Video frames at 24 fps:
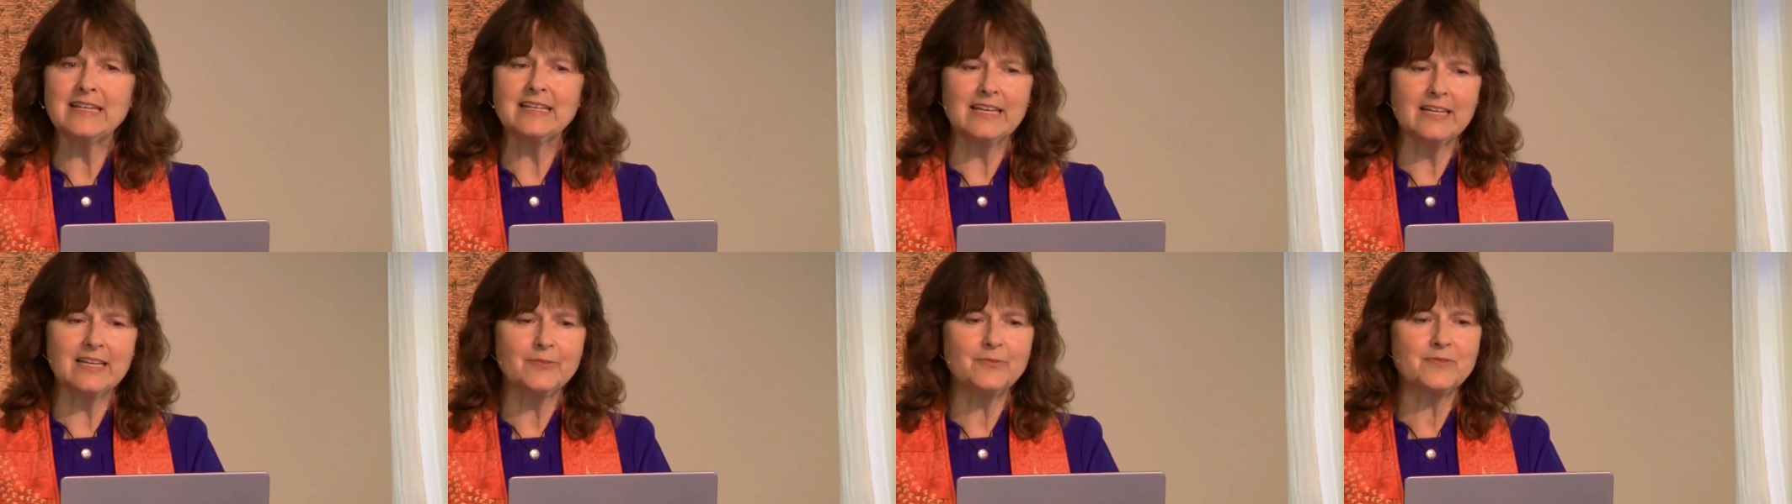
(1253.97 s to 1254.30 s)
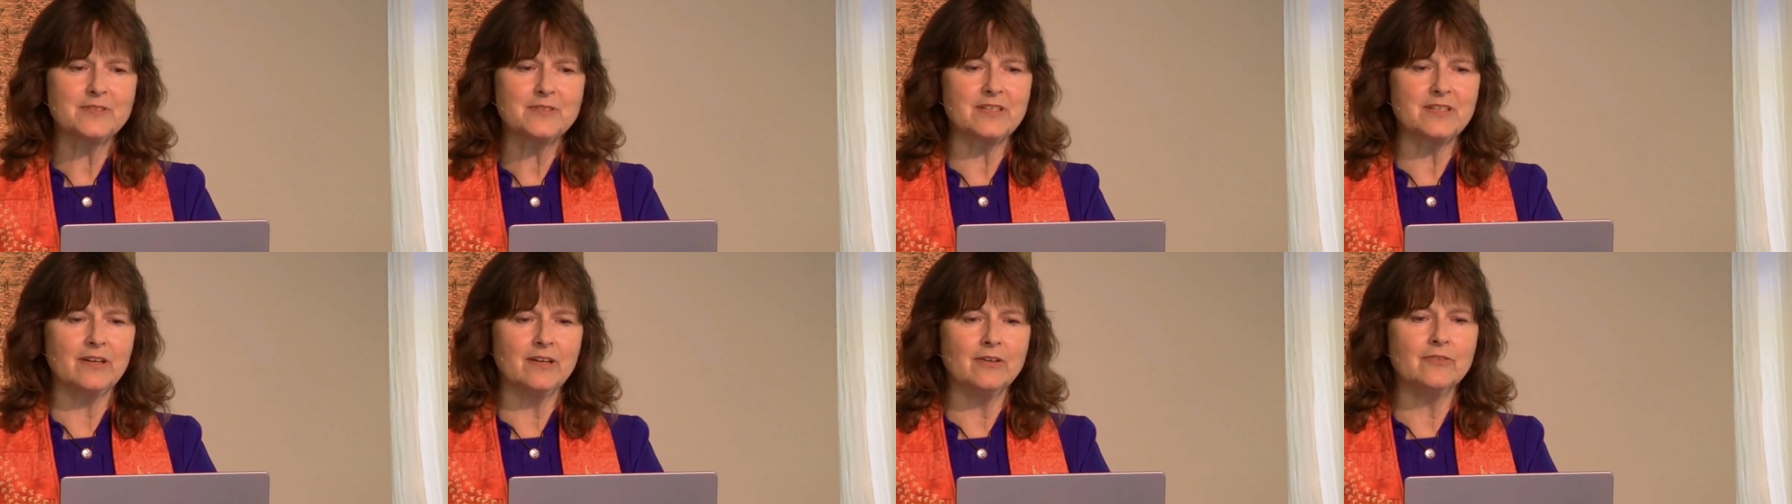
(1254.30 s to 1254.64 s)

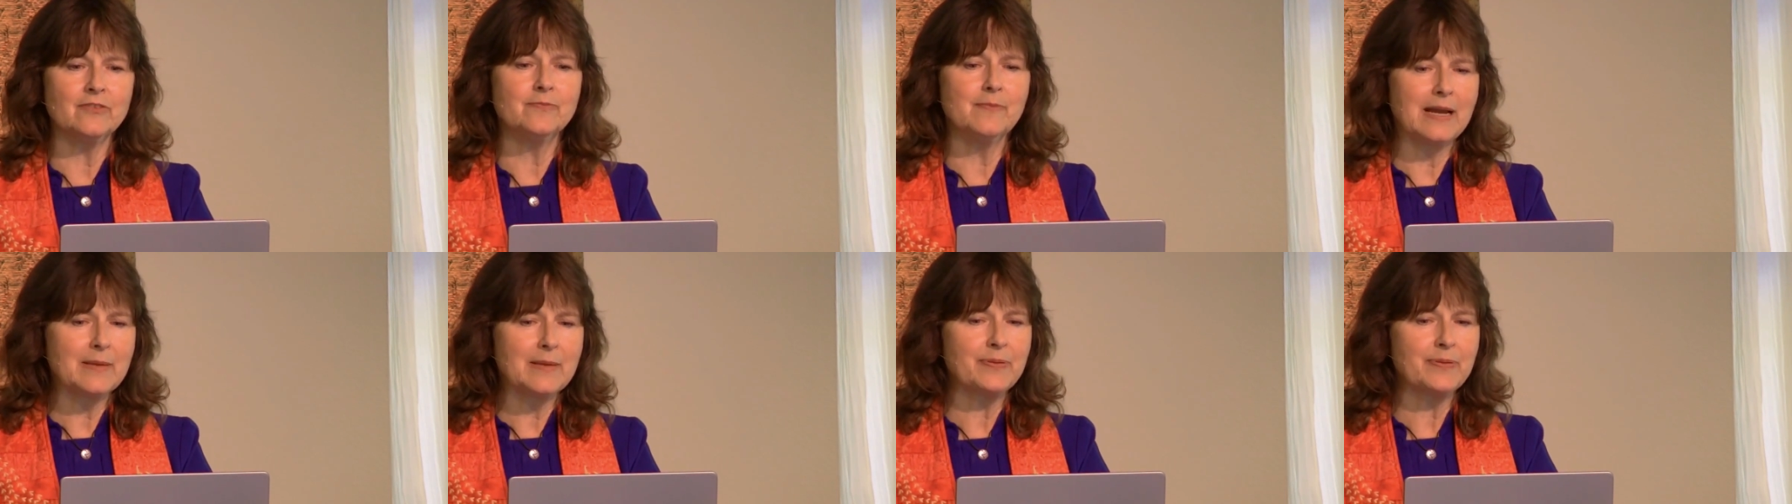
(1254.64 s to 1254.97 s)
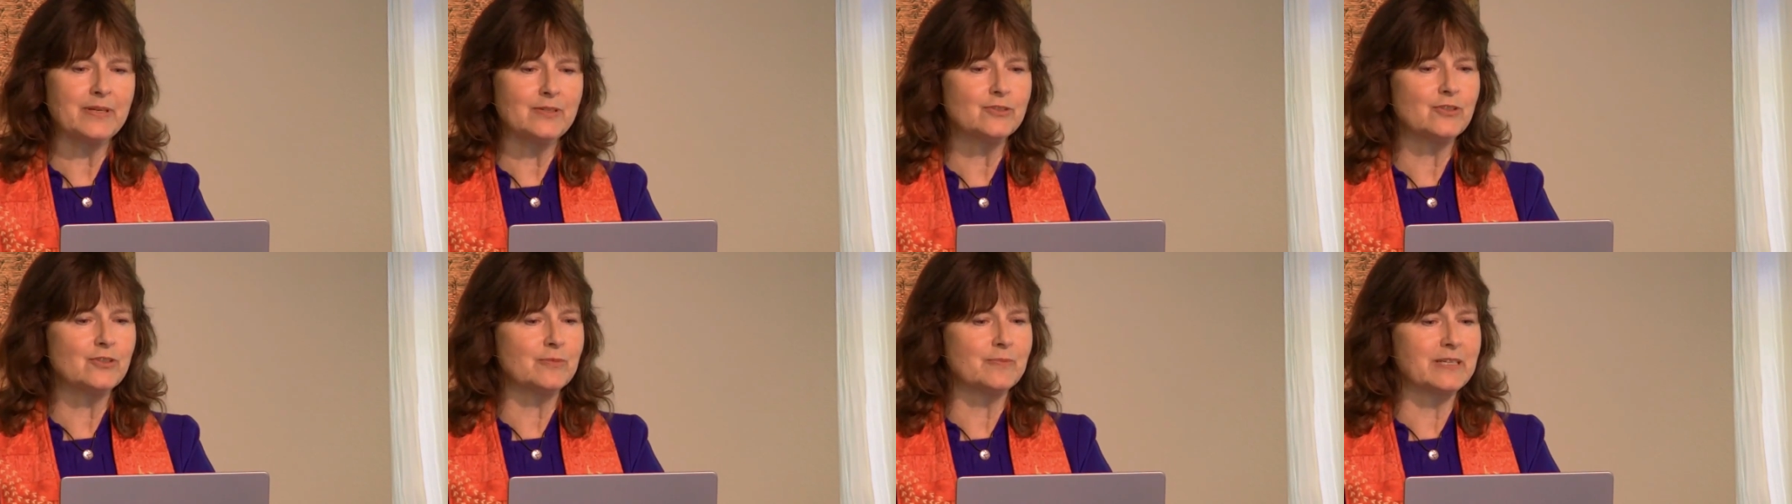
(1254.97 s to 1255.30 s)
gifts of my
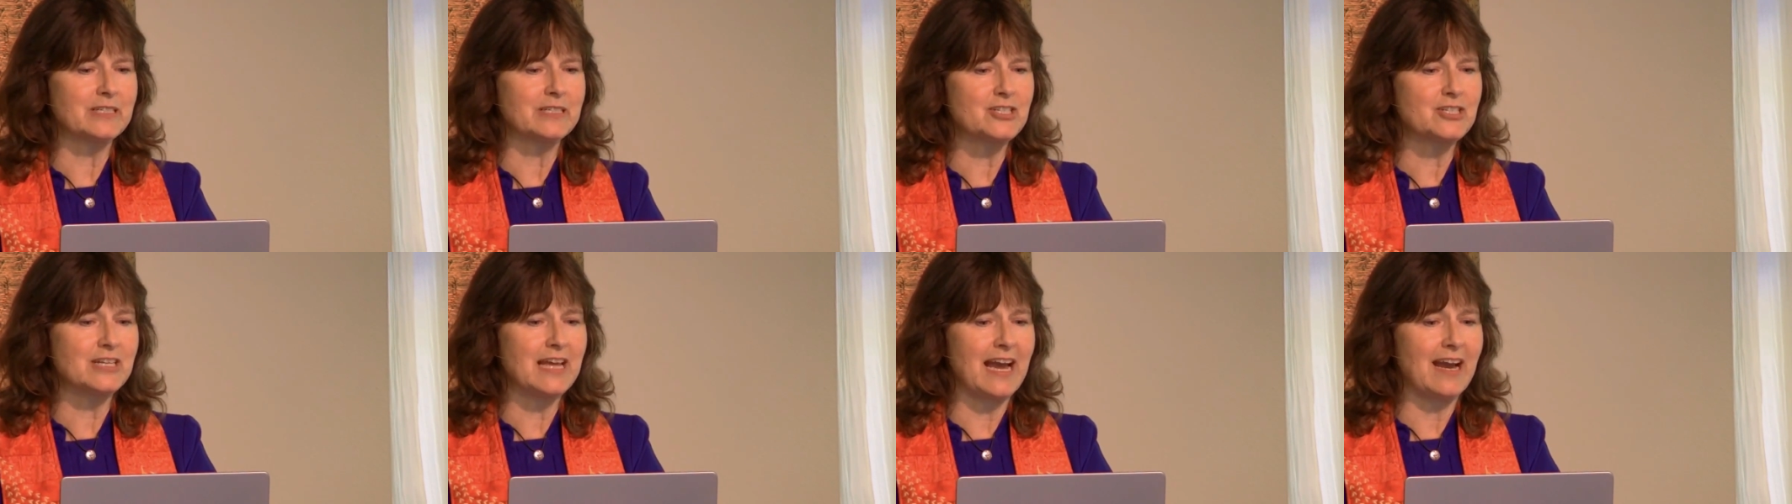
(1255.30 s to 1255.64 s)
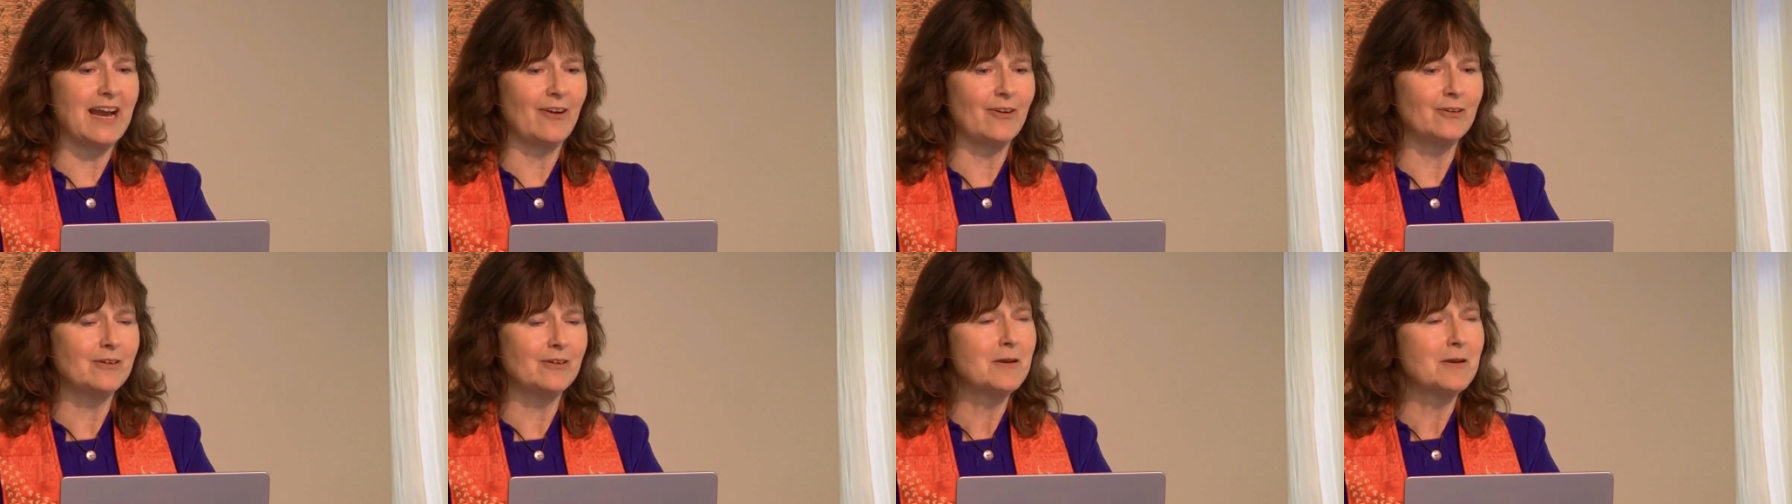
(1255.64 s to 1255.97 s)
pilgrimage
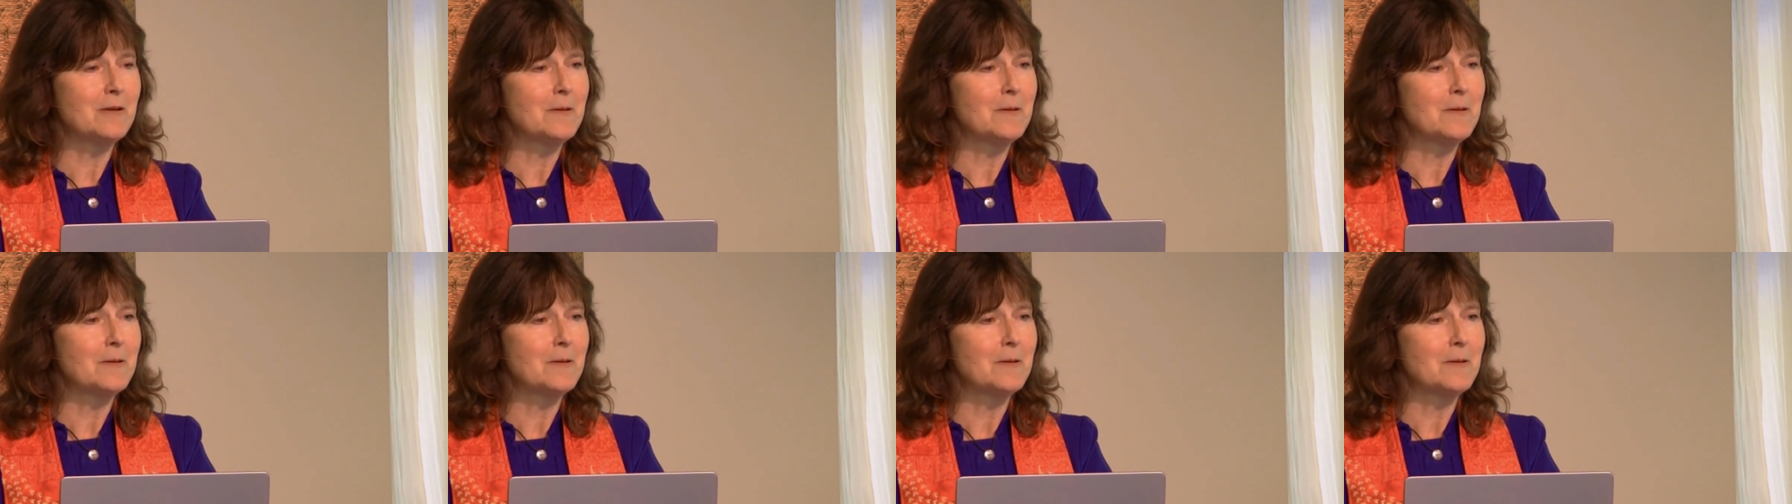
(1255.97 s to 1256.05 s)
now.